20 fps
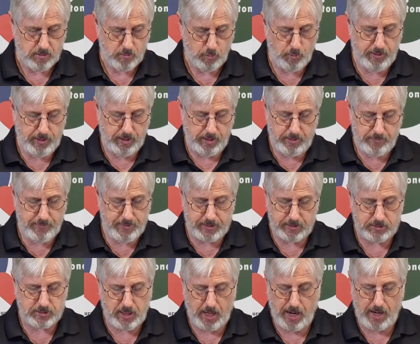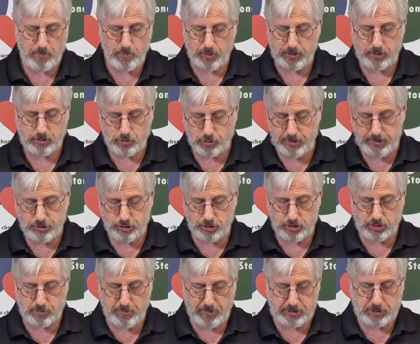We live in a time when
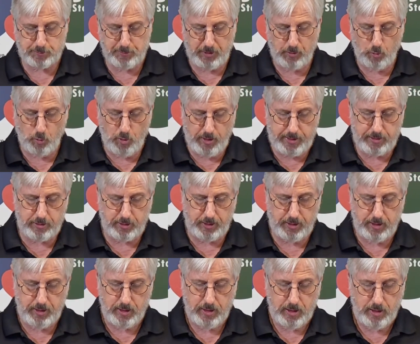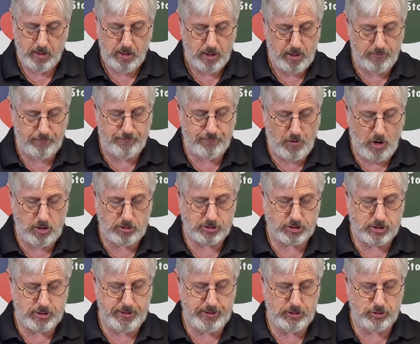Christians must be wary of
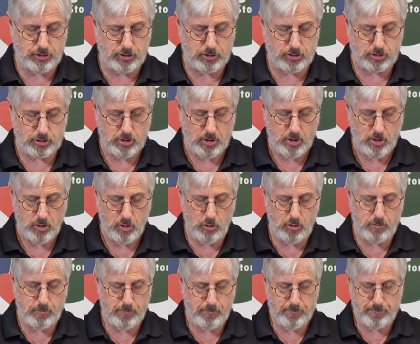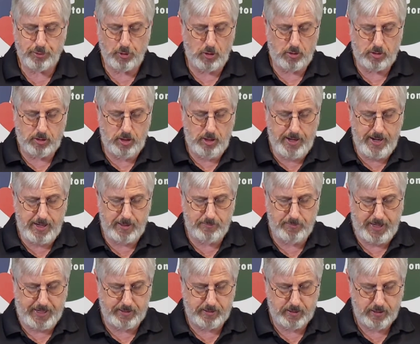false teachers who proclaim
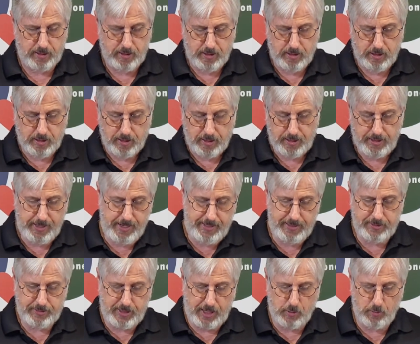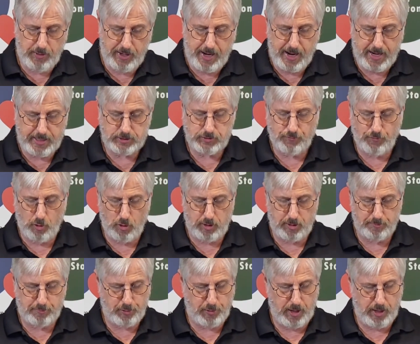that anything we ask for
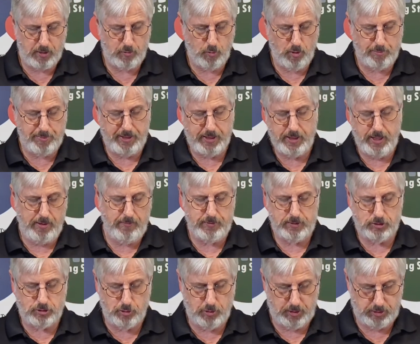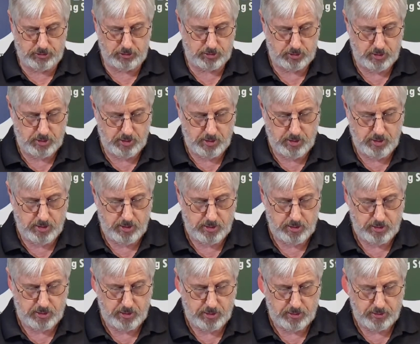in prayer will be given to us,
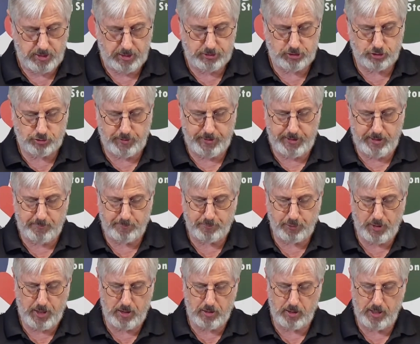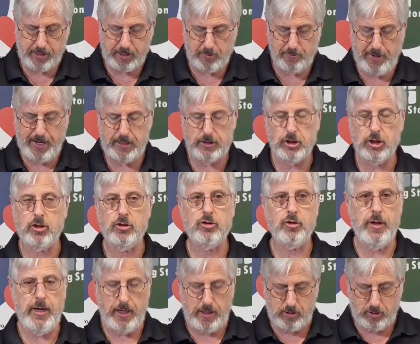thus treating prayer like a magic
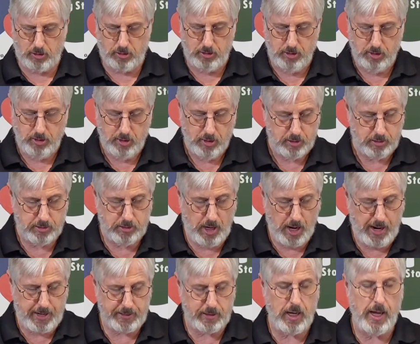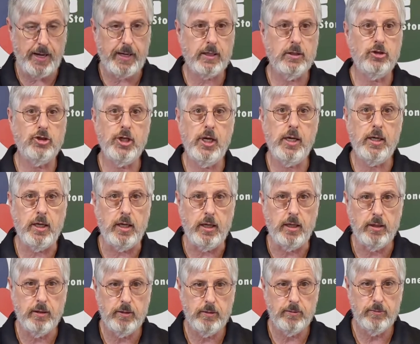trick or God like a
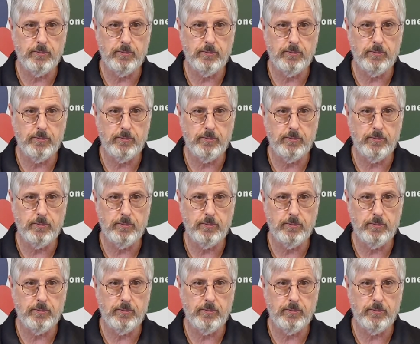genie.